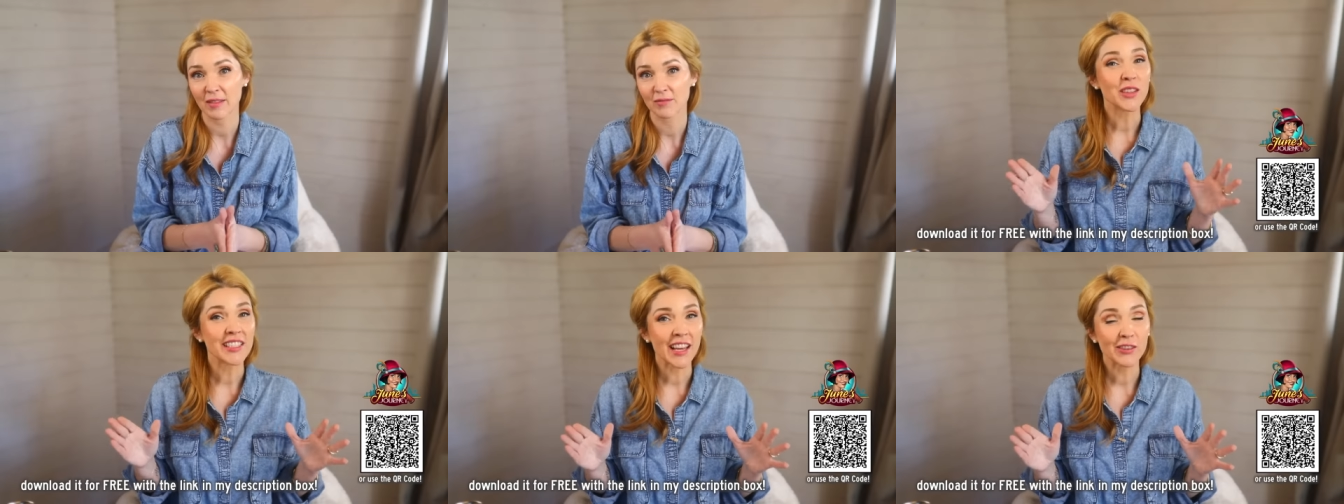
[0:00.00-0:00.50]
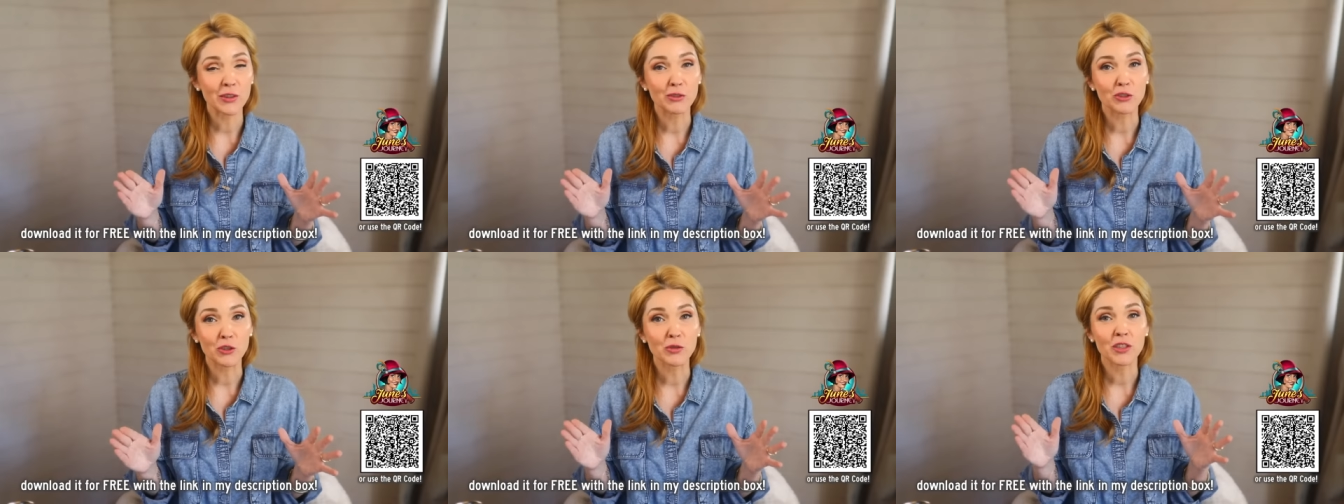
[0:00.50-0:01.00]
You can
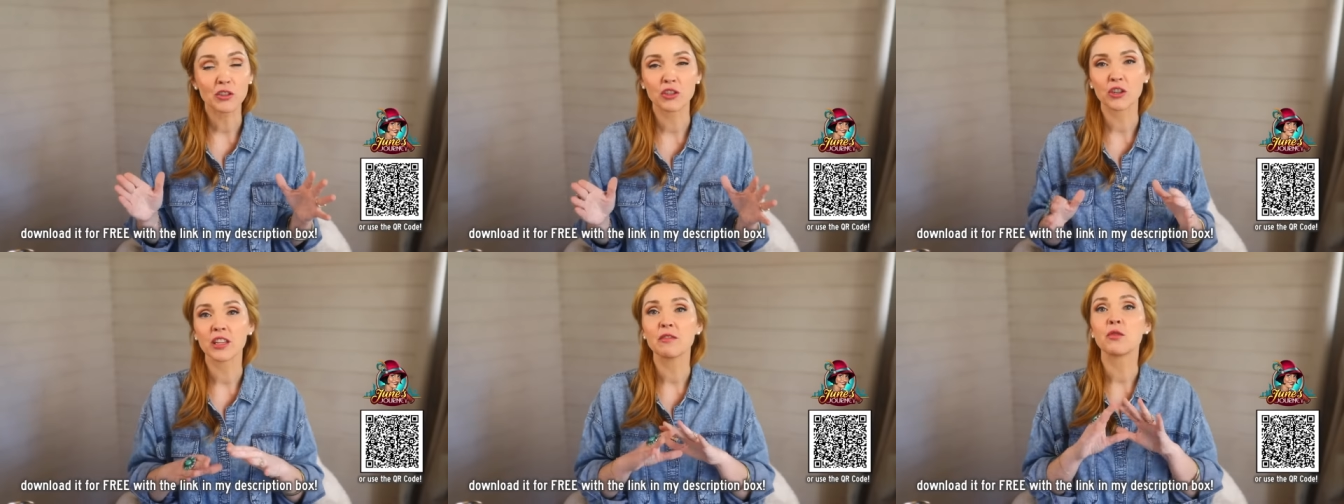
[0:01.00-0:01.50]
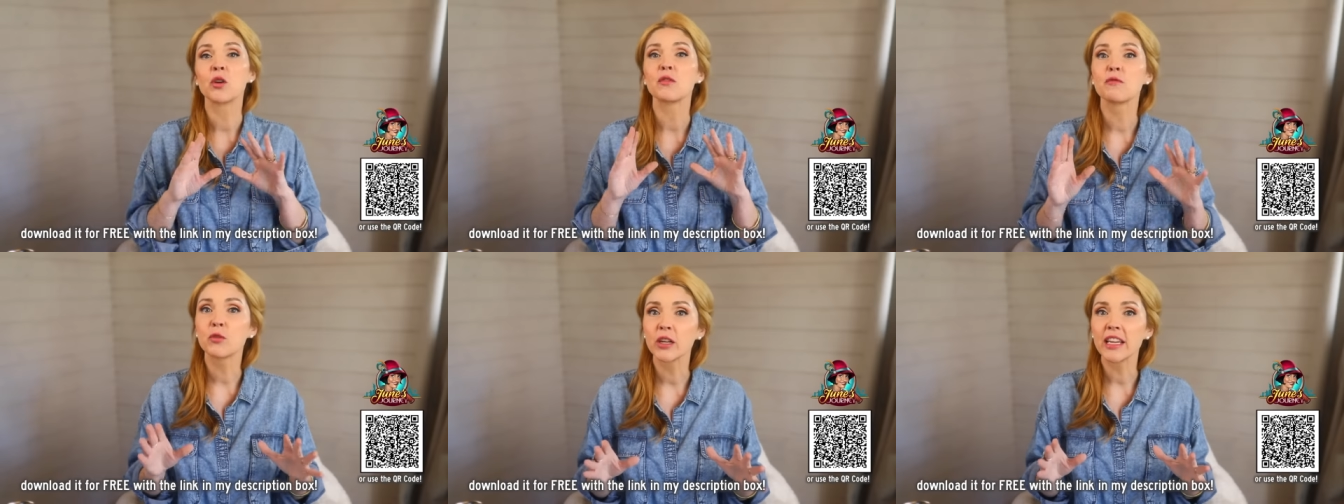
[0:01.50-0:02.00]
download June's Journey for
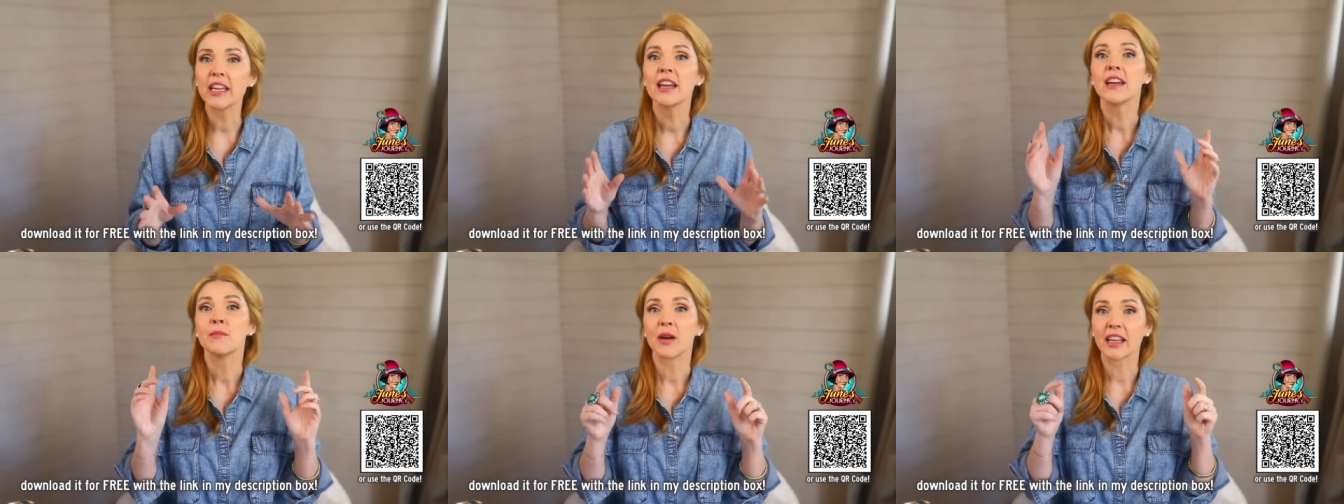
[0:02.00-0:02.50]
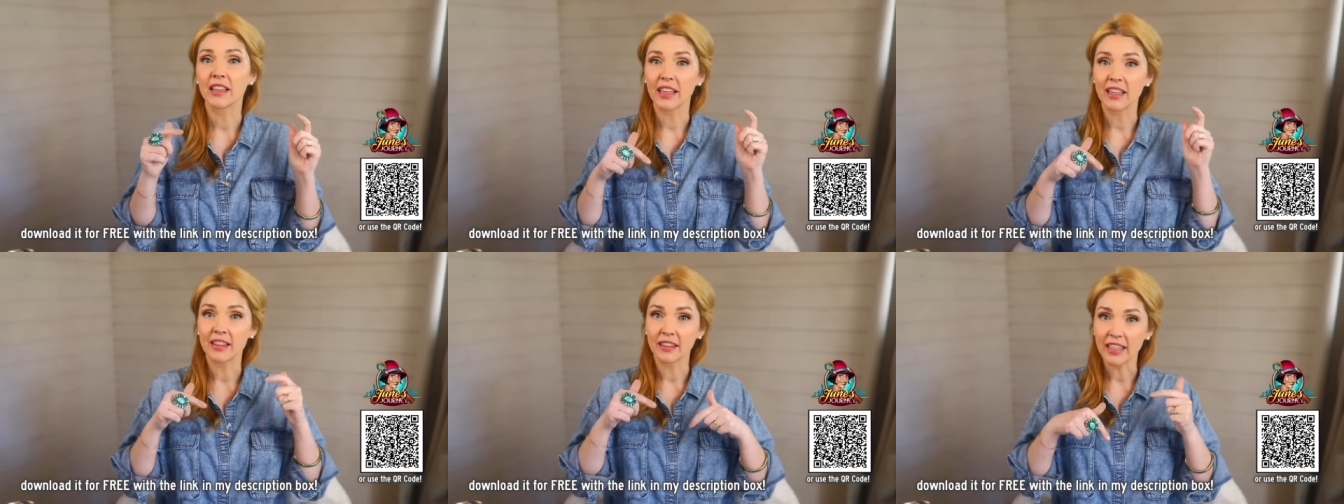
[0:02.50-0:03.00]
free by
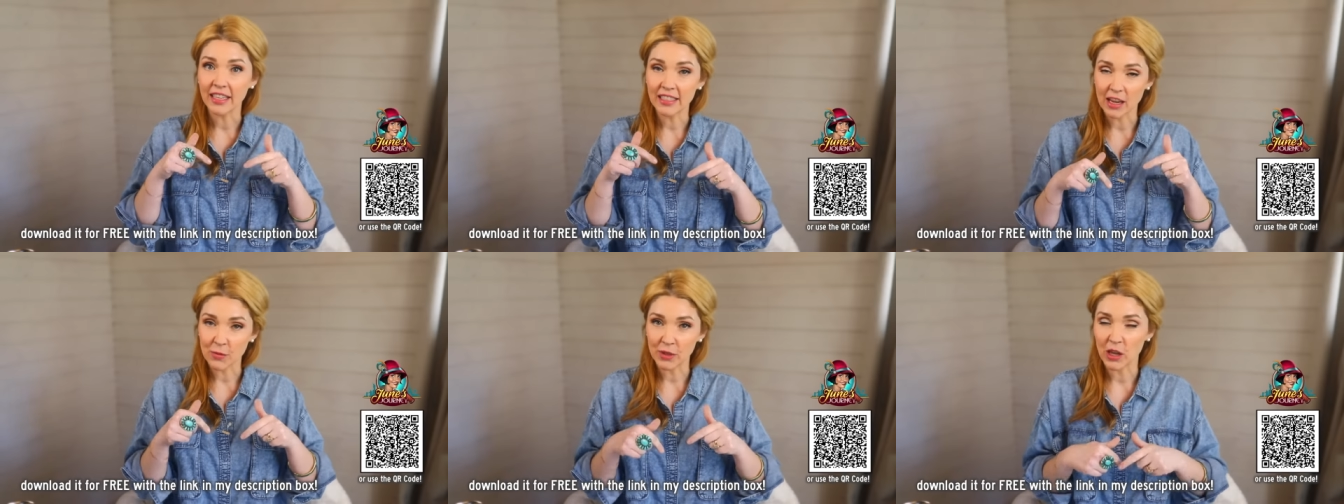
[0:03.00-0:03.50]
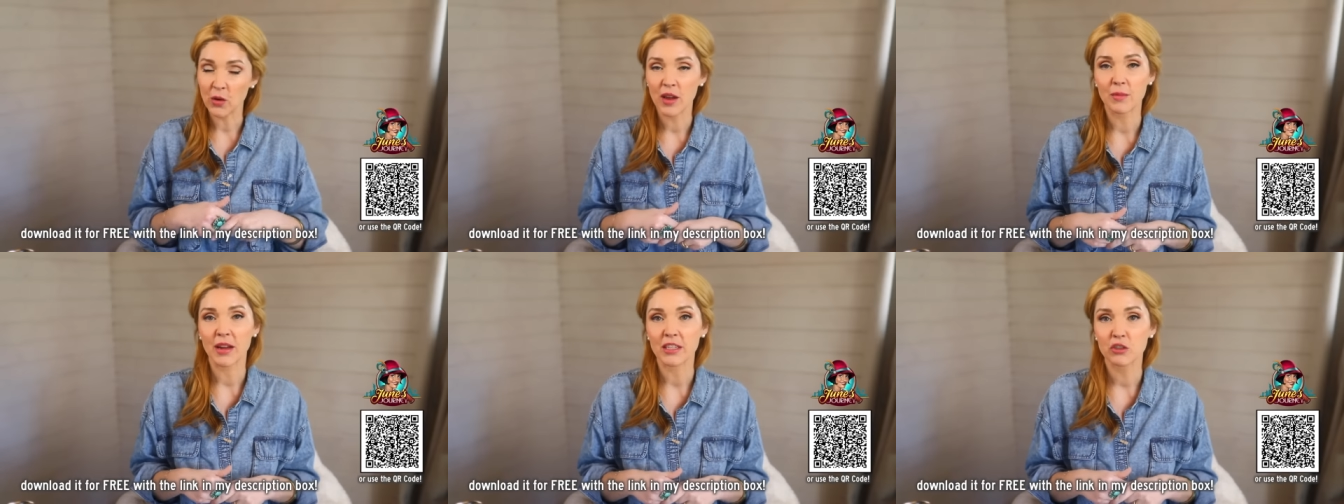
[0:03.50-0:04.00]
clicking the link down below
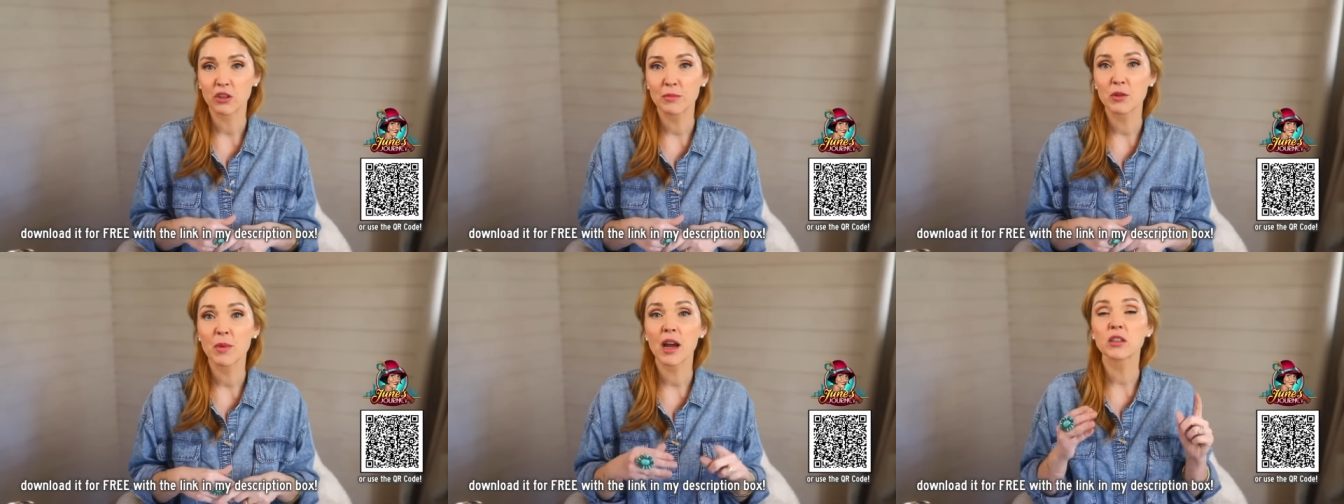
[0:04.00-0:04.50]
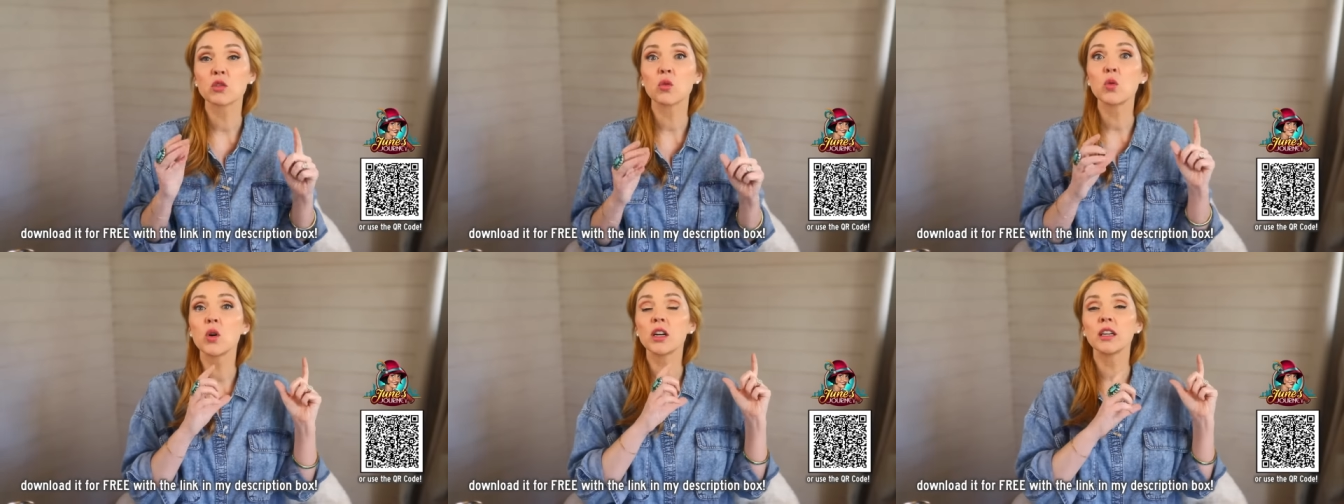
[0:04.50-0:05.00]
in my description box
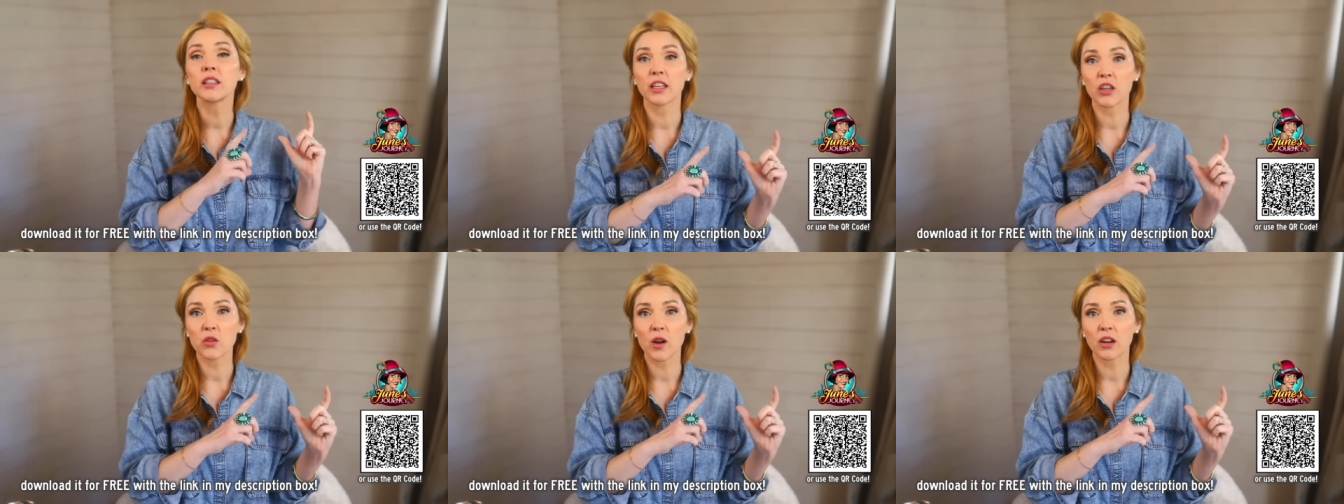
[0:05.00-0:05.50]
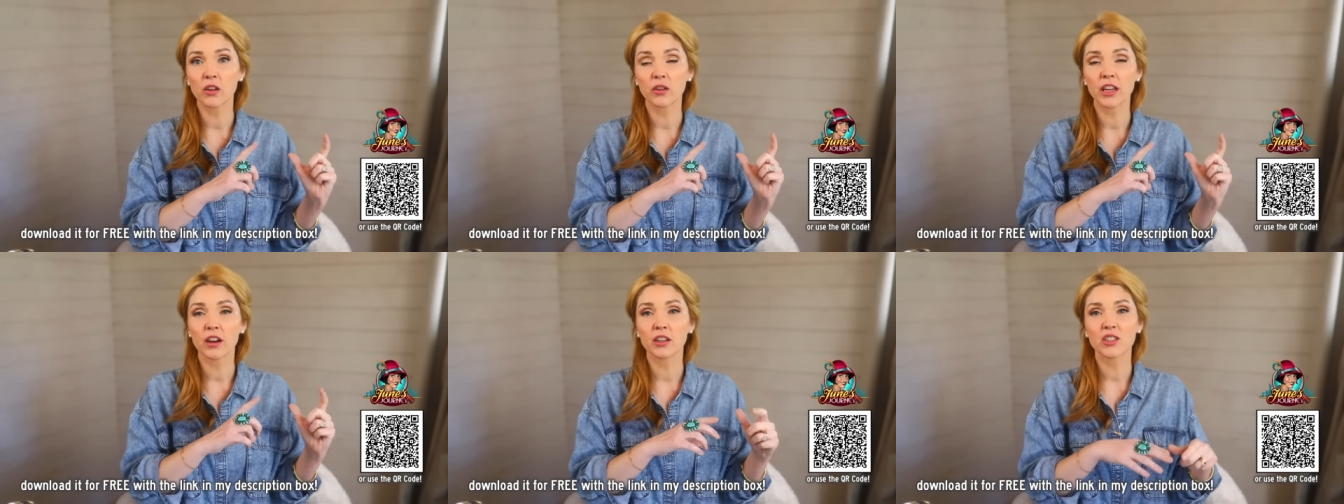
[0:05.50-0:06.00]
or the QR
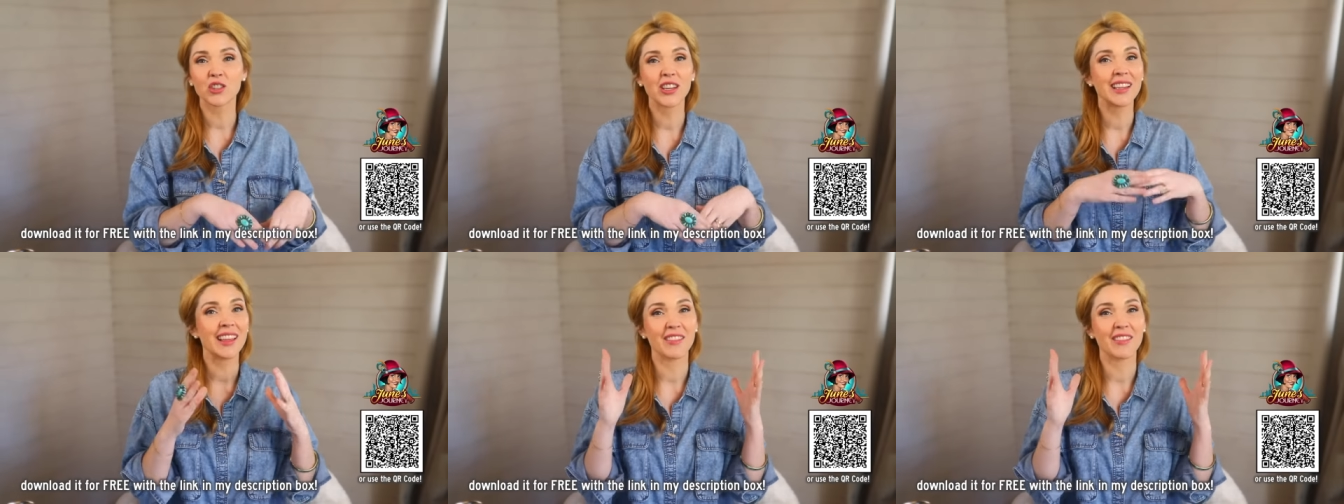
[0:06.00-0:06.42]
code here on screen.